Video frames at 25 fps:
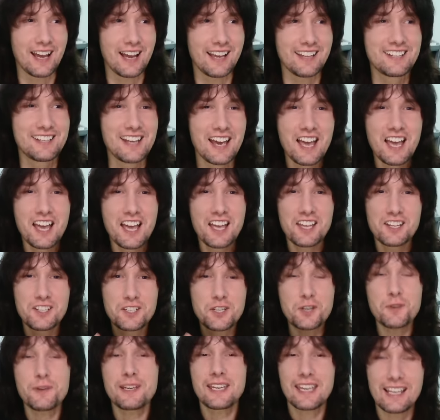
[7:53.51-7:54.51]
And
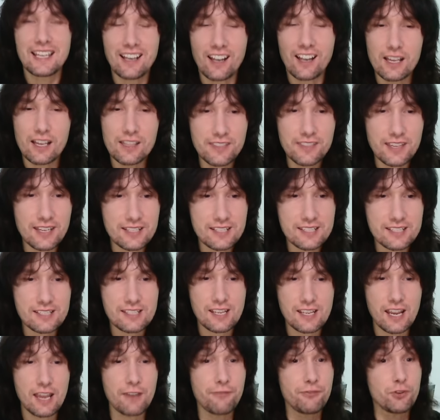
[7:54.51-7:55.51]
doing it like
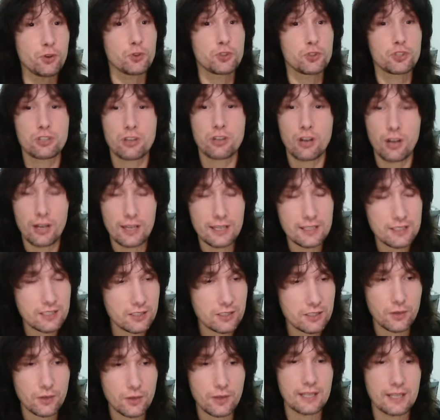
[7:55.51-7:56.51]
this, if you're trying to
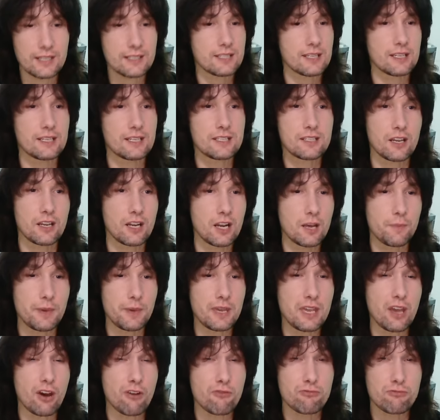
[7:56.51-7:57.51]
do it, is going to
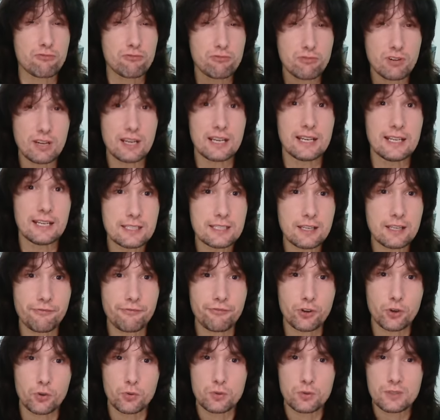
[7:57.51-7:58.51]
be really
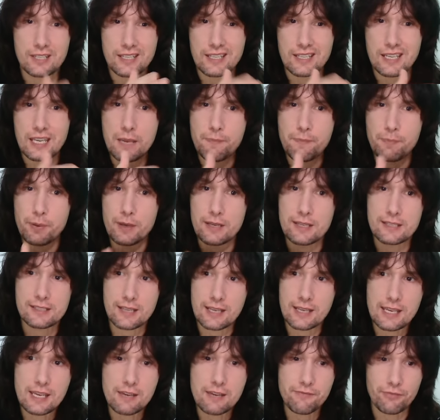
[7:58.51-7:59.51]
difficult to keep it as
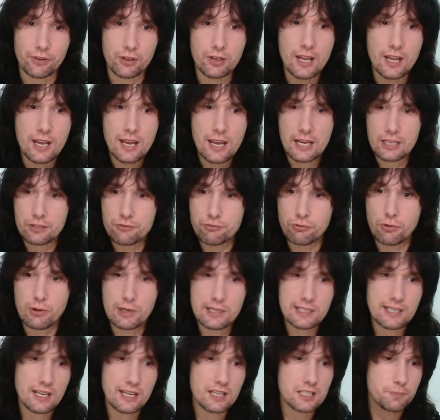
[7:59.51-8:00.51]
even as
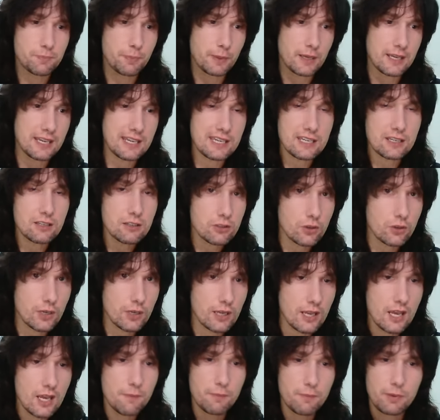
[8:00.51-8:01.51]
Roy does. But he can do
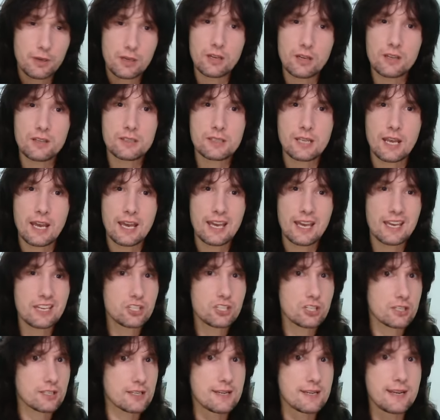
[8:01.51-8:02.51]
it because it's
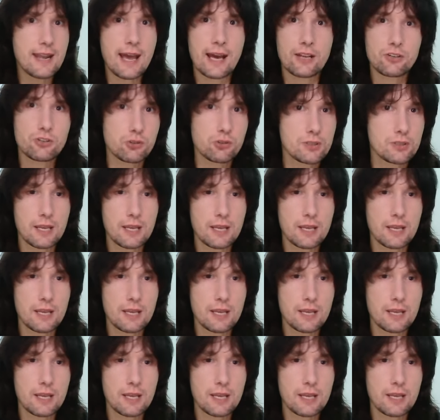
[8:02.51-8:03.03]
just natural to